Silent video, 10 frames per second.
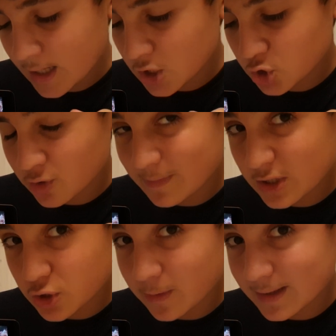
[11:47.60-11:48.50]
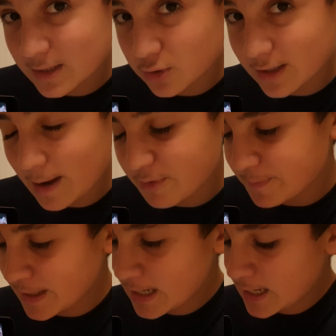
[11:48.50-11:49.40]
Should be showing this on camera.
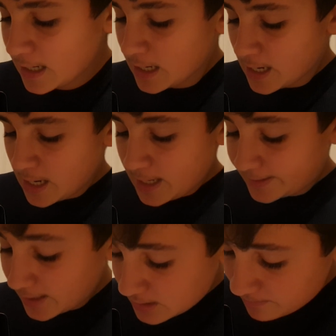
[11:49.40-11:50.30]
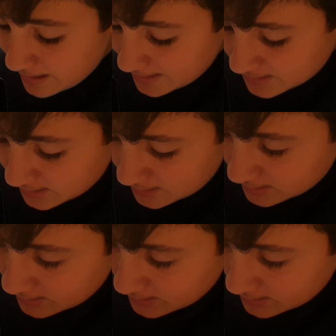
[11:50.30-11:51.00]
Doesn't matter.